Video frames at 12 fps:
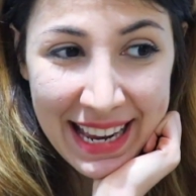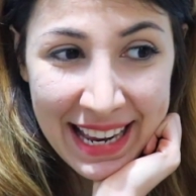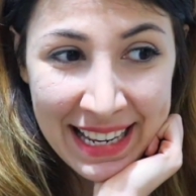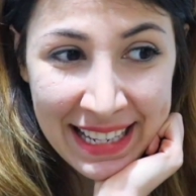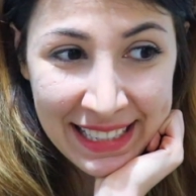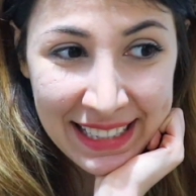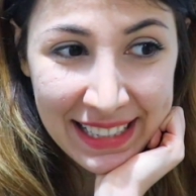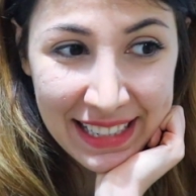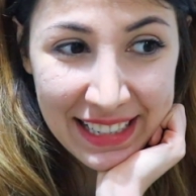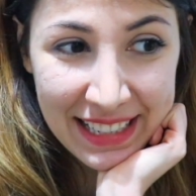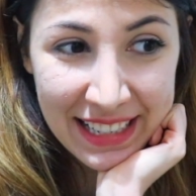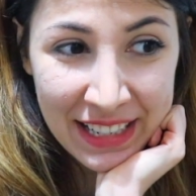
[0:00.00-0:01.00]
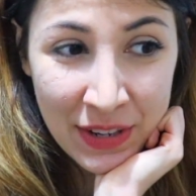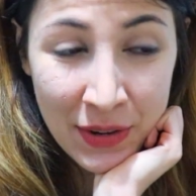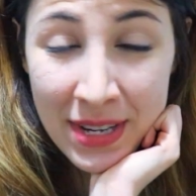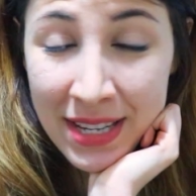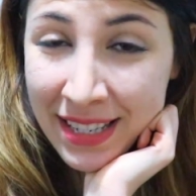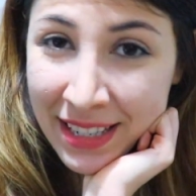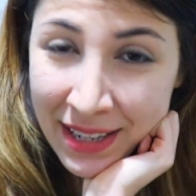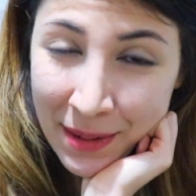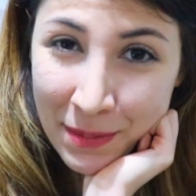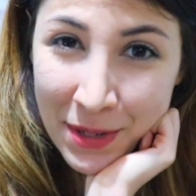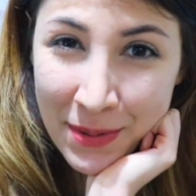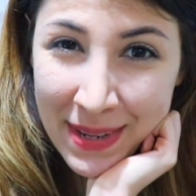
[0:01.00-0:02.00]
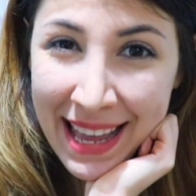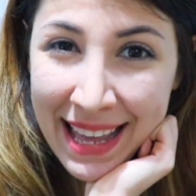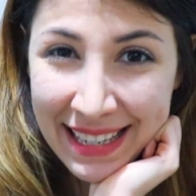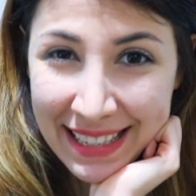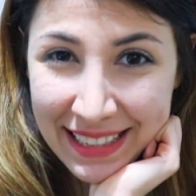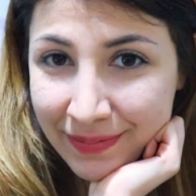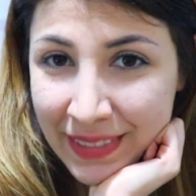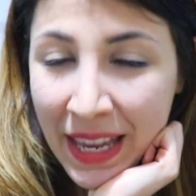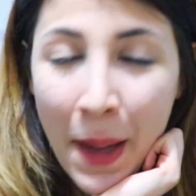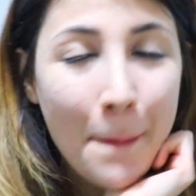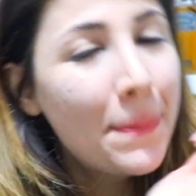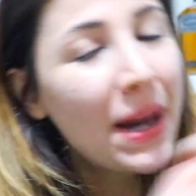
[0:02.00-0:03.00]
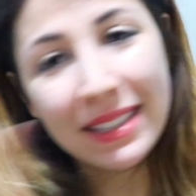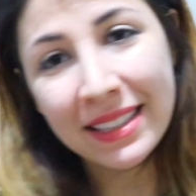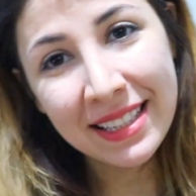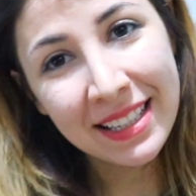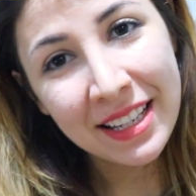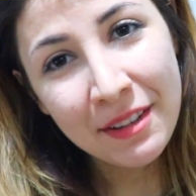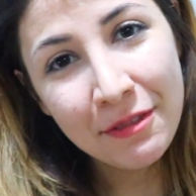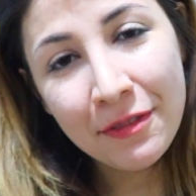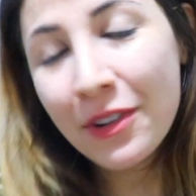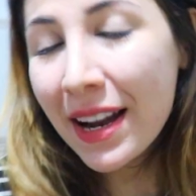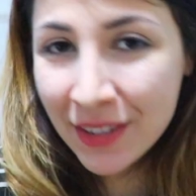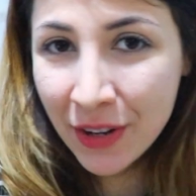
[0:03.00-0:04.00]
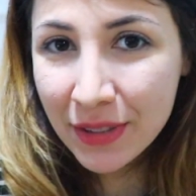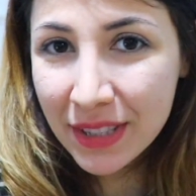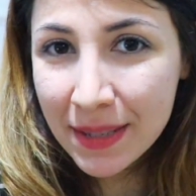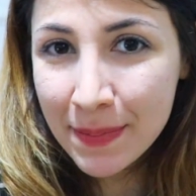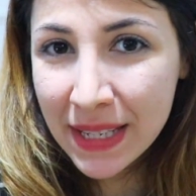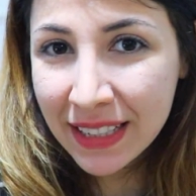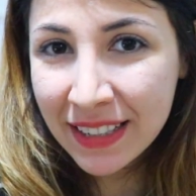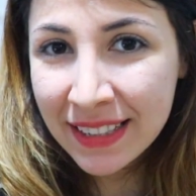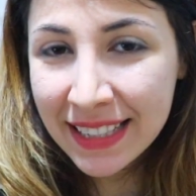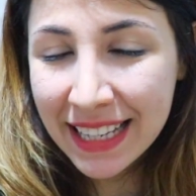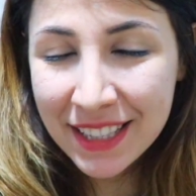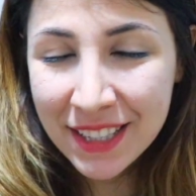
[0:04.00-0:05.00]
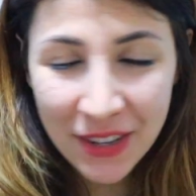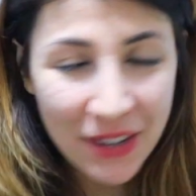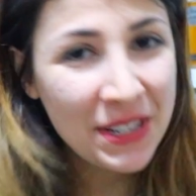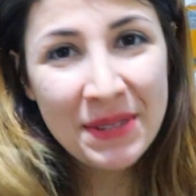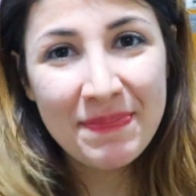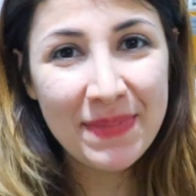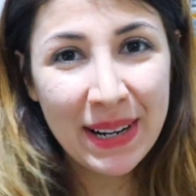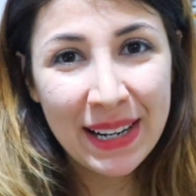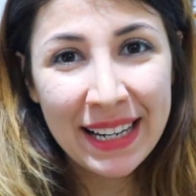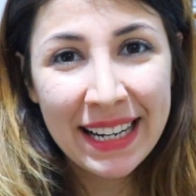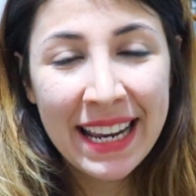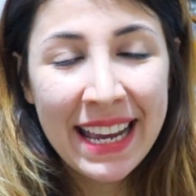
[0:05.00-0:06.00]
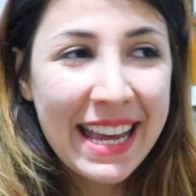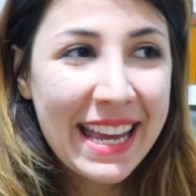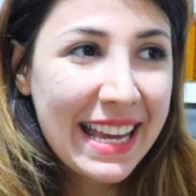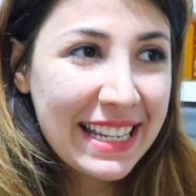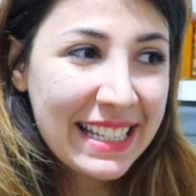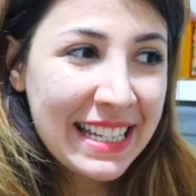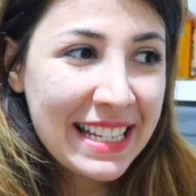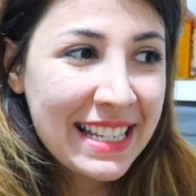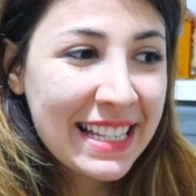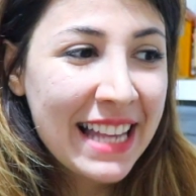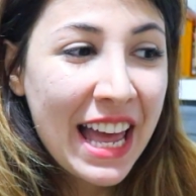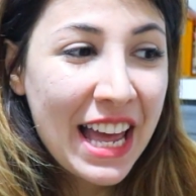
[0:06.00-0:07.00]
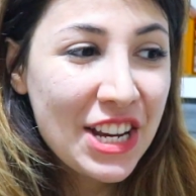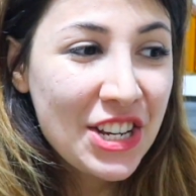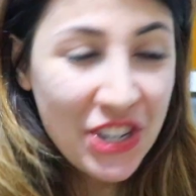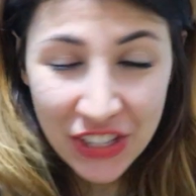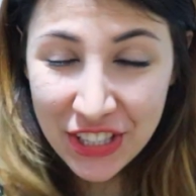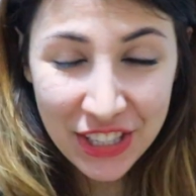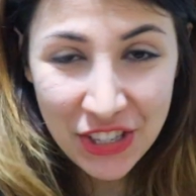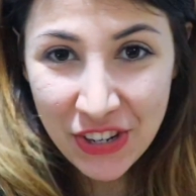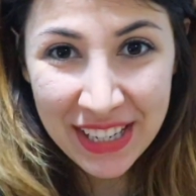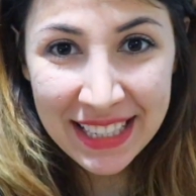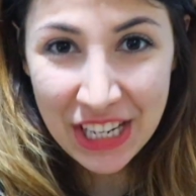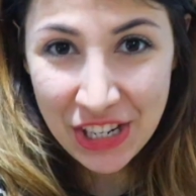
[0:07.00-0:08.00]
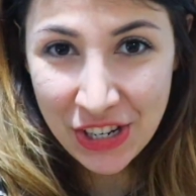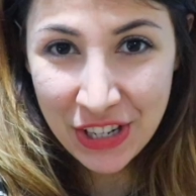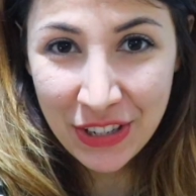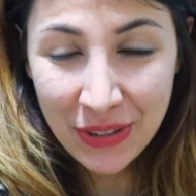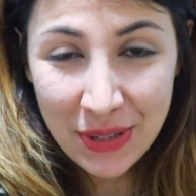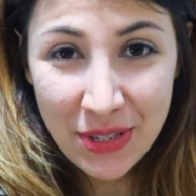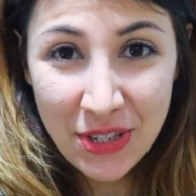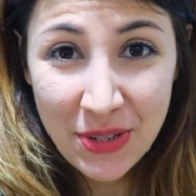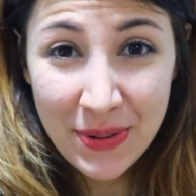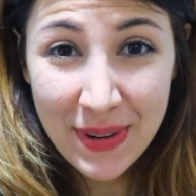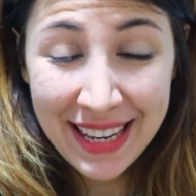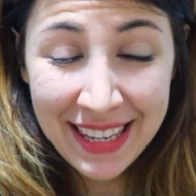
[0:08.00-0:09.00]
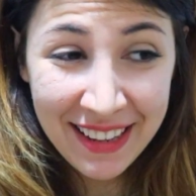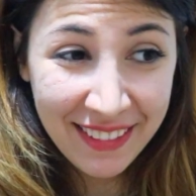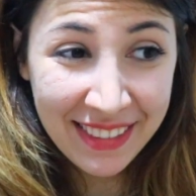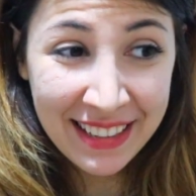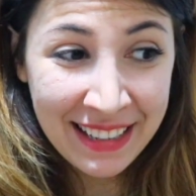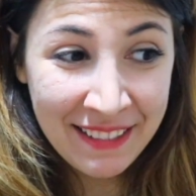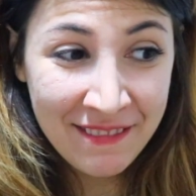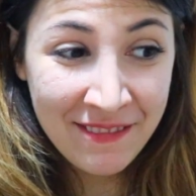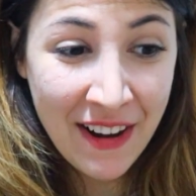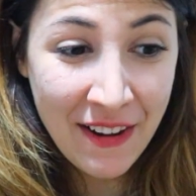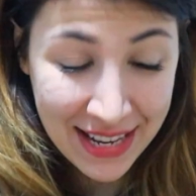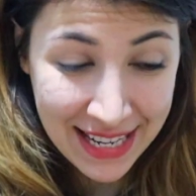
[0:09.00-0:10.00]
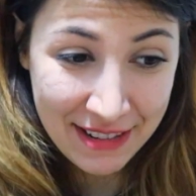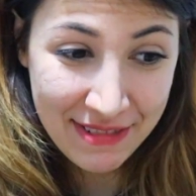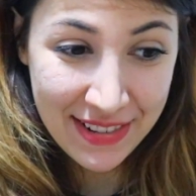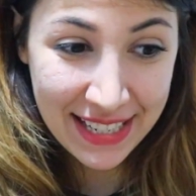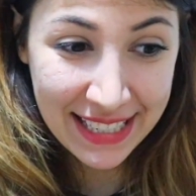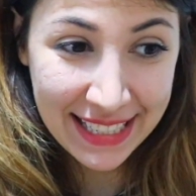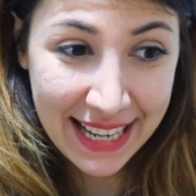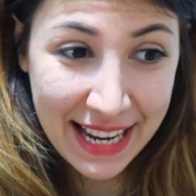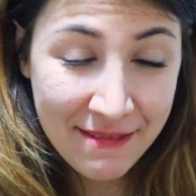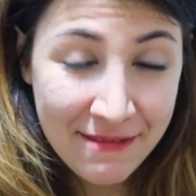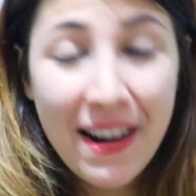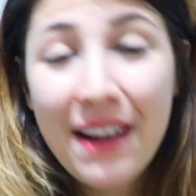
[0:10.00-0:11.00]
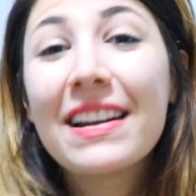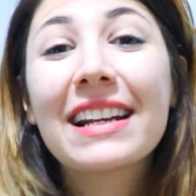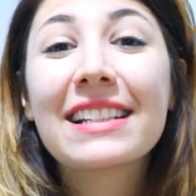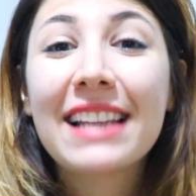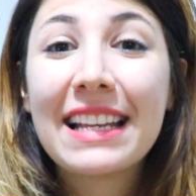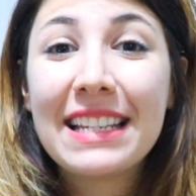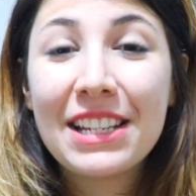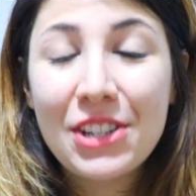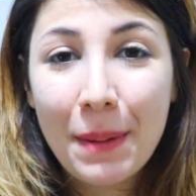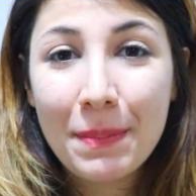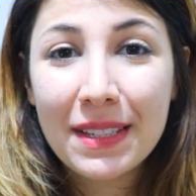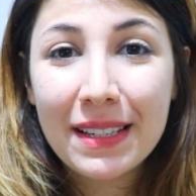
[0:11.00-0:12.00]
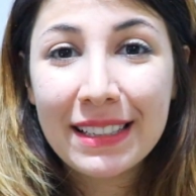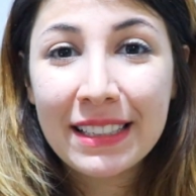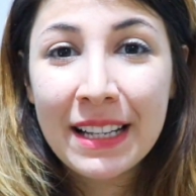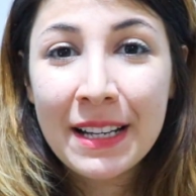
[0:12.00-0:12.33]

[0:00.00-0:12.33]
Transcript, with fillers: is going to come to an end. But fret not because it's not goodbye, it is just a transition onto another very different and very exciting chapter.